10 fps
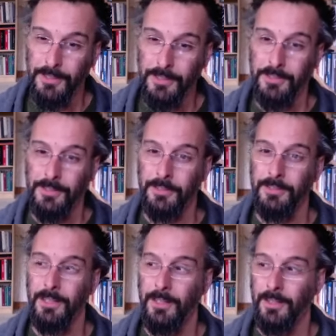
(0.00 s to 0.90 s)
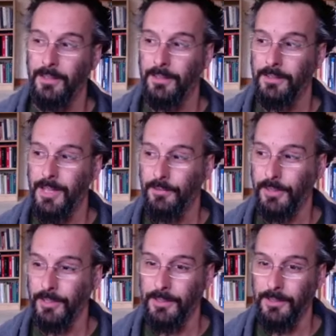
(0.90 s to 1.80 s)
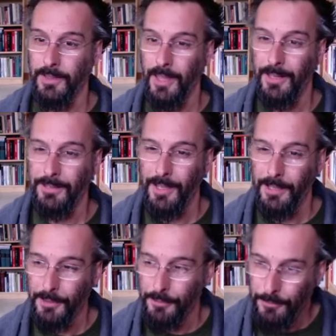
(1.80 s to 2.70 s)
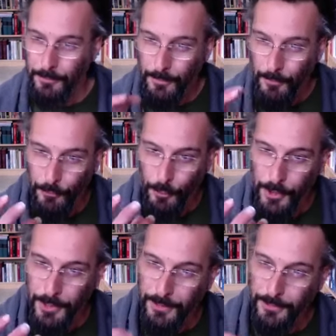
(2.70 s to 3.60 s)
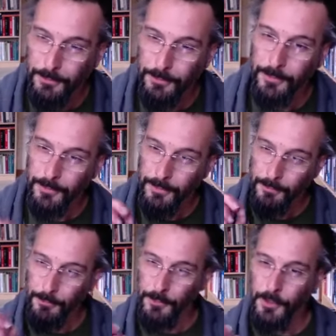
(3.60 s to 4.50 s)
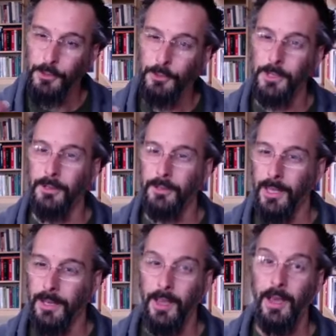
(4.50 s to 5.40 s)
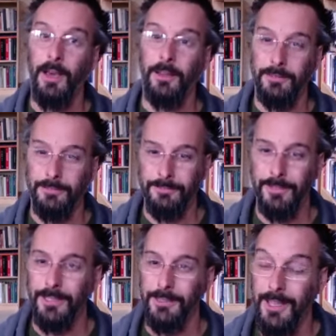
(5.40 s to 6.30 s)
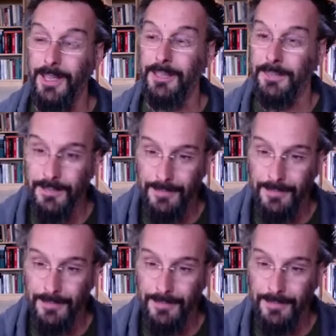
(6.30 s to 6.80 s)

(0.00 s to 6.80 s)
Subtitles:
This is definitely that kind of Freudian view here, that yes,